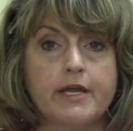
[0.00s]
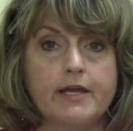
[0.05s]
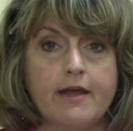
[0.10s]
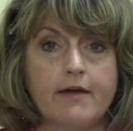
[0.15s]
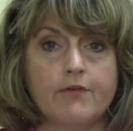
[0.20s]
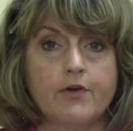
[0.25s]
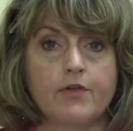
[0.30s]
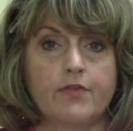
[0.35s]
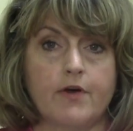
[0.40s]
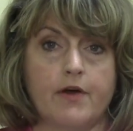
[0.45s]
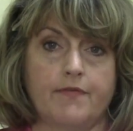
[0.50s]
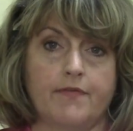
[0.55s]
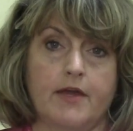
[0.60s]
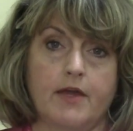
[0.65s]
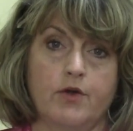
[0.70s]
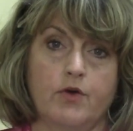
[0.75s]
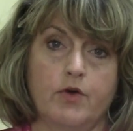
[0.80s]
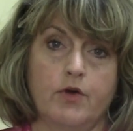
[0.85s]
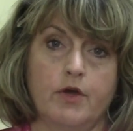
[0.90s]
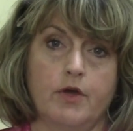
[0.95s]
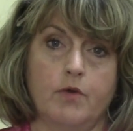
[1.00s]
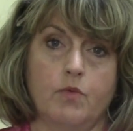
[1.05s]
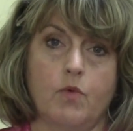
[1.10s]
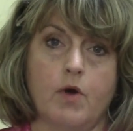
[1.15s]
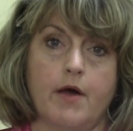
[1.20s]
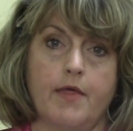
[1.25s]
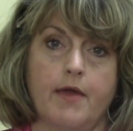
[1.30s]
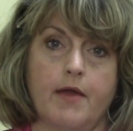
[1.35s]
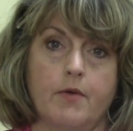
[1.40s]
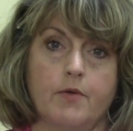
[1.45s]
they never thought they could
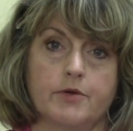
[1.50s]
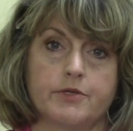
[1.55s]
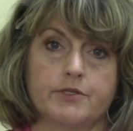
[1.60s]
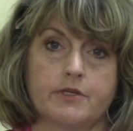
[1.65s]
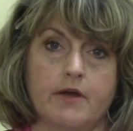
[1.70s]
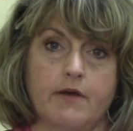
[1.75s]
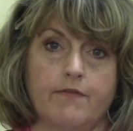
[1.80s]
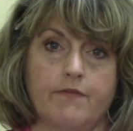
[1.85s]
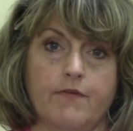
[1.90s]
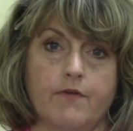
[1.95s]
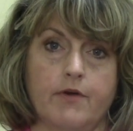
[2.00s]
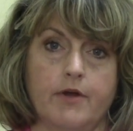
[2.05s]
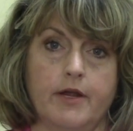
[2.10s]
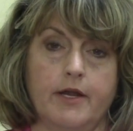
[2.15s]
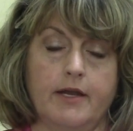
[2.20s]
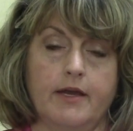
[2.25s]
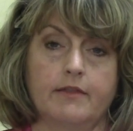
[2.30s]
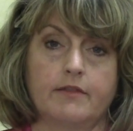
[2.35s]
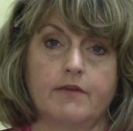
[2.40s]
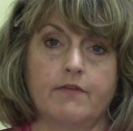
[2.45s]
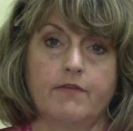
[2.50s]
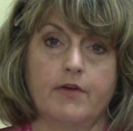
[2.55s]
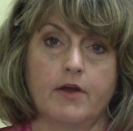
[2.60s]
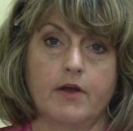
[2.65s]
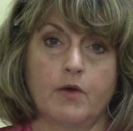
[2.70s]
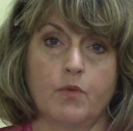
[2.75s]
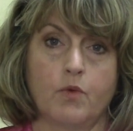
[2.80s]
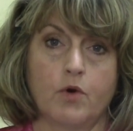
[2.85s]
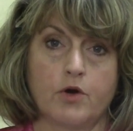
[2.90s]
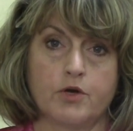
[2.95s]
while they were suffering at the
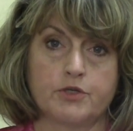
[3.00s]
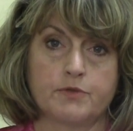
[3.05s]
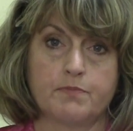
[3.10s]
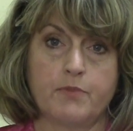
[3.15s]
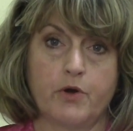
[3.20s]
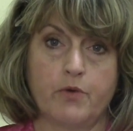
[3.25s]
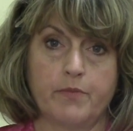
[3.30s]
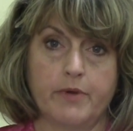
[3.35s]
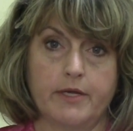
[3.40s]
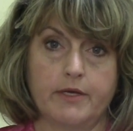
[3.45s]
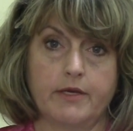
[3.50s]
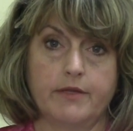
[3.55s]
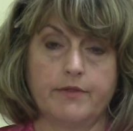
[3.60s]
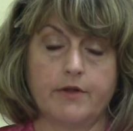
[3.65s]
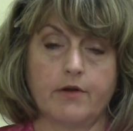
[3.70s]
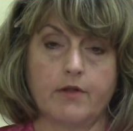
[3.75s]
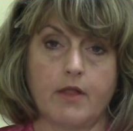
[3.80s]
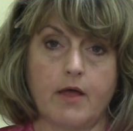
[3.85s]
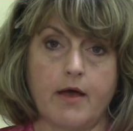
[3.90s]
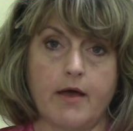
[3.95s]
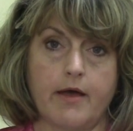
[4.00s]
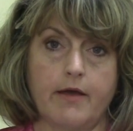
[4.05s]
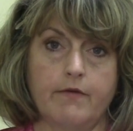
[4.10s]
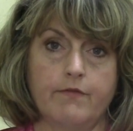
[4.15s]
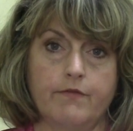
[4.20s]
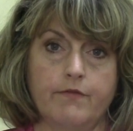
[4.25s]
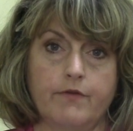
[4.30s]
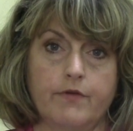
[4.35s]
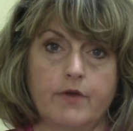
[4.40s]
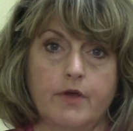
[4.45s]
very worst moment in their
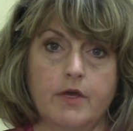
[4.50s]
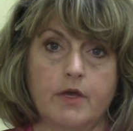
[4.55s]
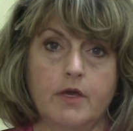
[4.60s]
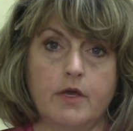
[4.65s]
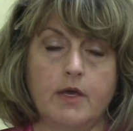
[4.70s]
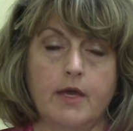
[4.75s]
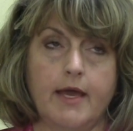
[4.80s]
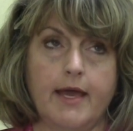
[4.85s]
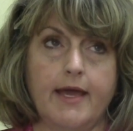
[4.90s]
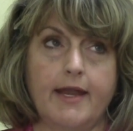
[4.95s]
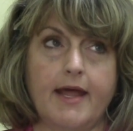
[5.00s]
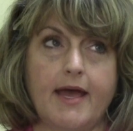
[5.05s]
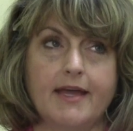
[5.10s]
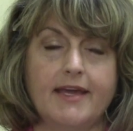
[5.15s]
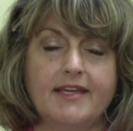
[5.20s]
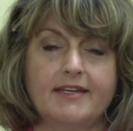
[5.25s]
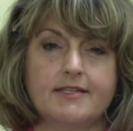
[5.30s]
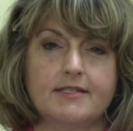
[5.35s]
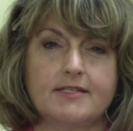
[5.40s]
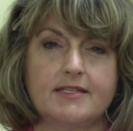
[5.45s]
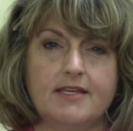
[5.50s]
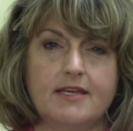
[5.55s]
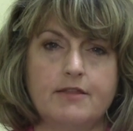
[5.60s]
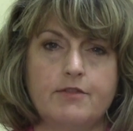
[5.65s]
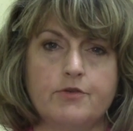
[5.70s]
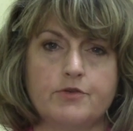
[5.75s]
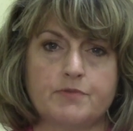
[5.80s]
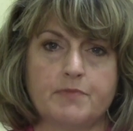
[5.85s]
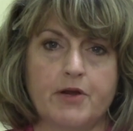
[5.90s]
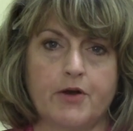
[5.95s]
life. And I get to
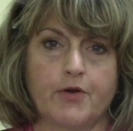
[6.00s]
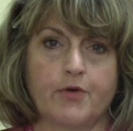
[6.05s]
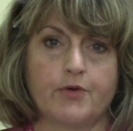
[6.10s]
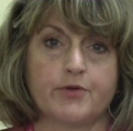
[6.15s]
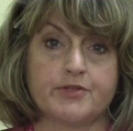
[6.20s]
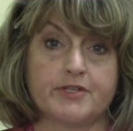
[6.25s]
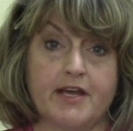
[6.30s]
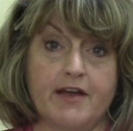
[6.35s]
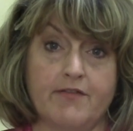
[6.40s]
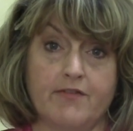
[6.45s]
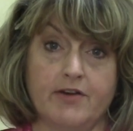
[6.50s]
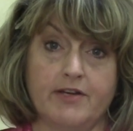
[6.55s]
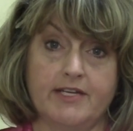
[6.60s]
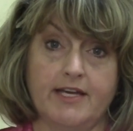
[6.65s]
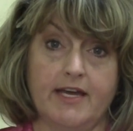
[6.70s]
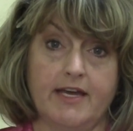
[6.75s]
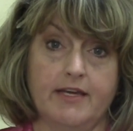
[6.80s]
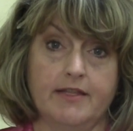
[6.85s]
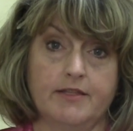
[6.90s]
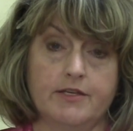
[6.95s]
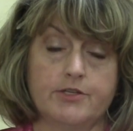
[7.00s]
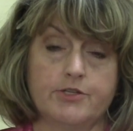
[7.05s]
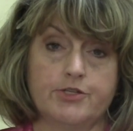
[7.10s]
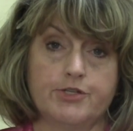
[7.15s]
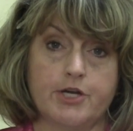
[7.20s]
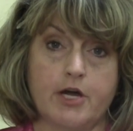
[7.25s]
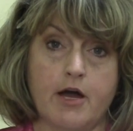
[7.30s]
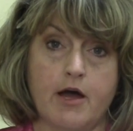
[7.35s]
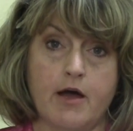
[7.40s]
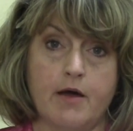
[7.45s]
see those miracles every day in this
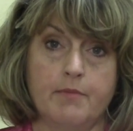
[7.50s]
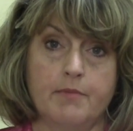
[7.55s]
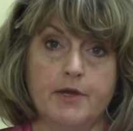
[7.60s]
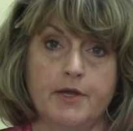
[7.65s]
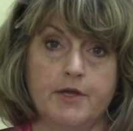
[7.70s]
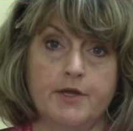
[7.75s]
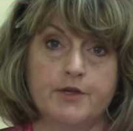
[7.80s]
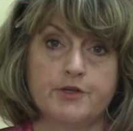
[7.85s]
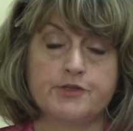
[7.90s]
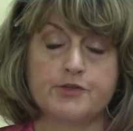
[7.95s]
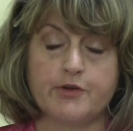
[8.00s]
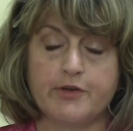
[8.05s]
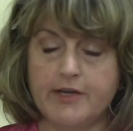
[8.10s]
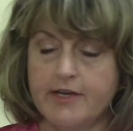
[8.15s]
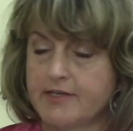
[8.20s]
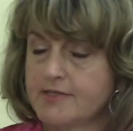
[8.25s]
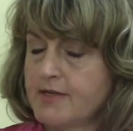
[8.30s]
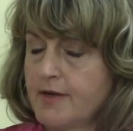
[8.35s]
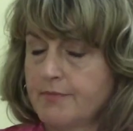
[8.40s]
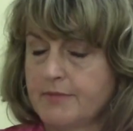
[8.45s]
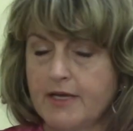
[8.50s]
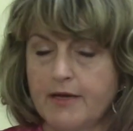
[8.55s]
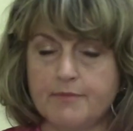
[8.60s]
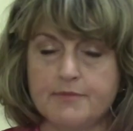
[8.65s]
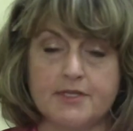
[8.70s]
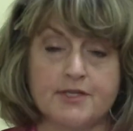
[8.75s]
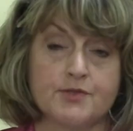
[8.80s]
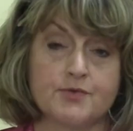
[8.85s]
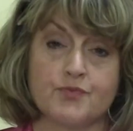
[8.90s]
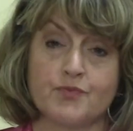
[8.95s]
job. So yes,
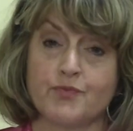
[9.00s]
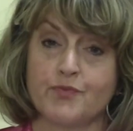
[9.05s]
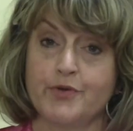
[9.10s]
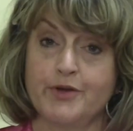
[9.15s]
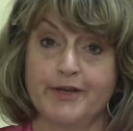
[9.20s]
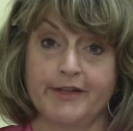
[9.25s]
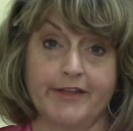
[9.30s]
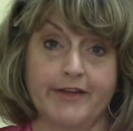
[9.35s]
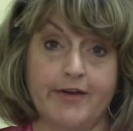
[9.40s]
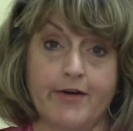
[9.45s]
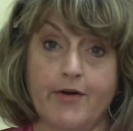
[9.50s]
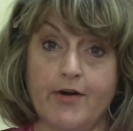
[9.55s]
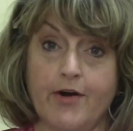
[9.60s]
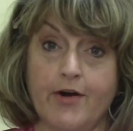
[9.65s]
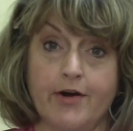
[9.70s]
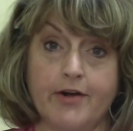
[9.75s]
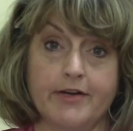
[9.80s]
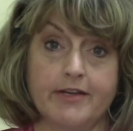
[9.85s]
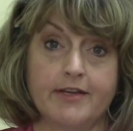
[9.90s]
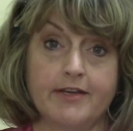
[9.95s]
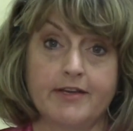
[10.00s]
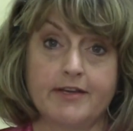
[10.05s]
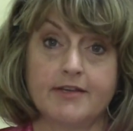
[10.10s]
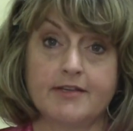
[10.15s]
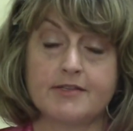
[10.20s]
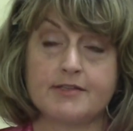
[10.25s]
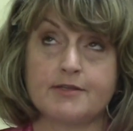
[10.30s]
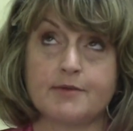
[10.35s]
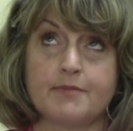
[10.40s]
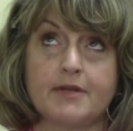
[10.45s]
sometimes it's really hard.
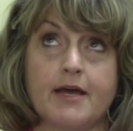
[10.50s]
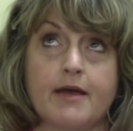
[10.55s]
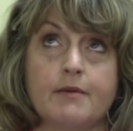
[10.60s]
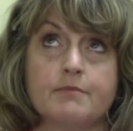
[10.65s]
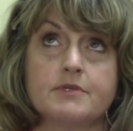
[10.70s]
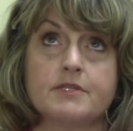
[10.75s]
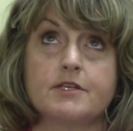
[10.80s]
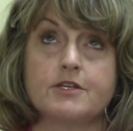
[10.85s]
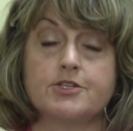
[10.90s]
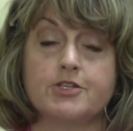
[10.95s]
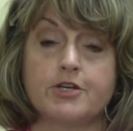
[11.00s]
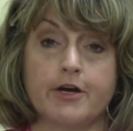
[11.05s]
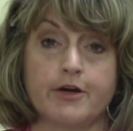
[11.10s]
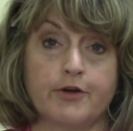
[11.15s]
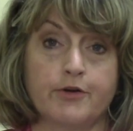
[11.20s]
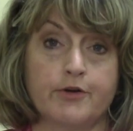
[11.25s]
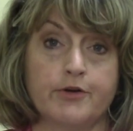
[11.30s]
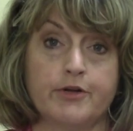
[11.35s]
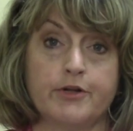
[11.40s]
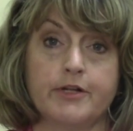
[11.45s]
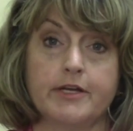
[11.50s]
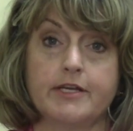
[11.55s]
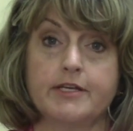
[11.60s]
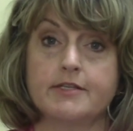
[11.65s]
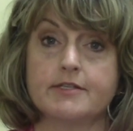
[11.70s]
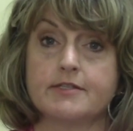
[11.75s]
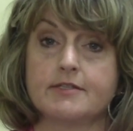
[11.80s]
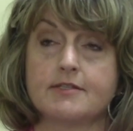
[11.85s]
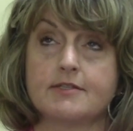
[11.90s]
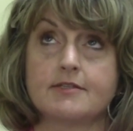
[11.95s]
Sometimes the juggle
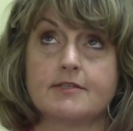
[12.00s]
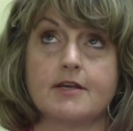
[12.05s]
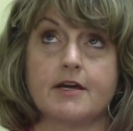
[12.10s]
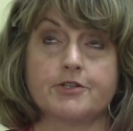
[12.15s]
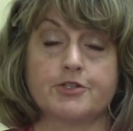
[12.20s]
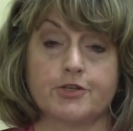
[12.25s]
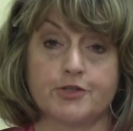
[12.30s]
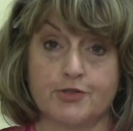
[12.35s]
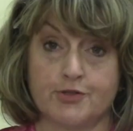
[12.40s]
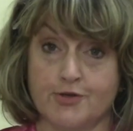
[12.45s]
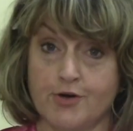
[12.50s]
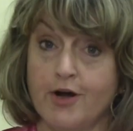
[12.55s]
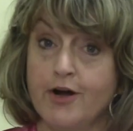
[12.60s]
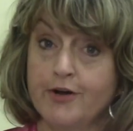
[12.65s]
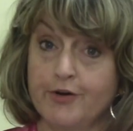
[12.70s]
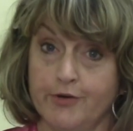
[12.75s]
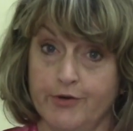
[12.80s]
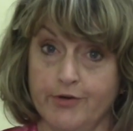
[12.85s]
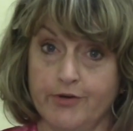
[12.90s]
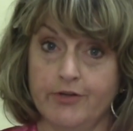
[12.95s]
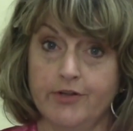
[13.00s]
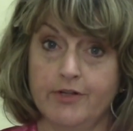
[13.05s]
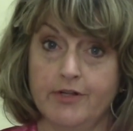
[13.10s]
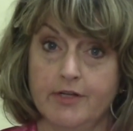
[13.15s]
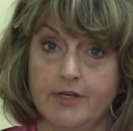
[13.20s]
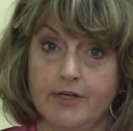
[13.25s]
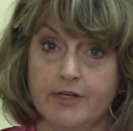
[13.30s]
is such a struggle.